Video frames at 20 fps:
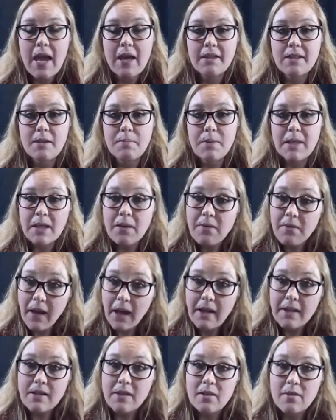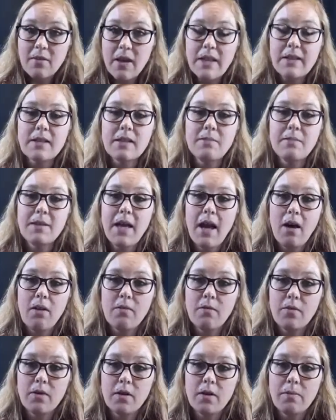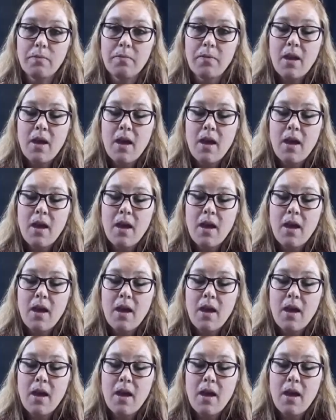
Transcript: to be effective and to be helpful.